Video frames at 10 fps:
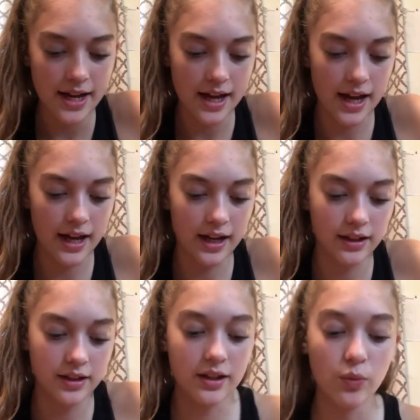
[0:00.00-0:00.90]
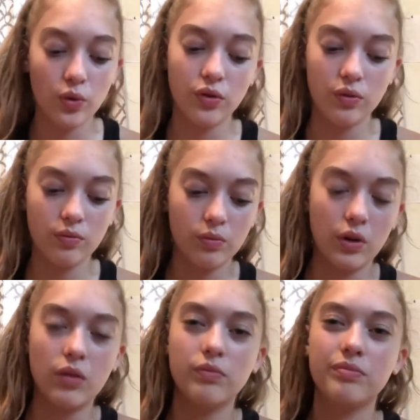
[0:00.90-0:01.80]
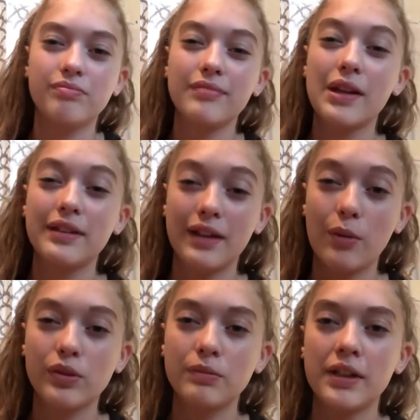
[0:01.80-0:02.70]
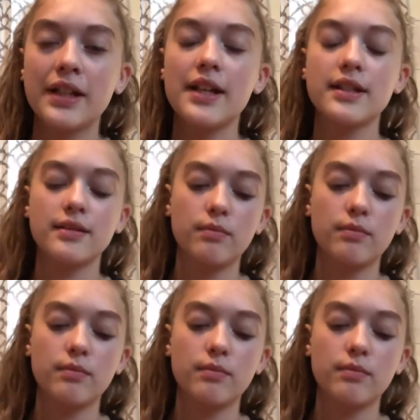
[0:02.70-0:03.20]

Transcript: And then we're, well, that was Monday's,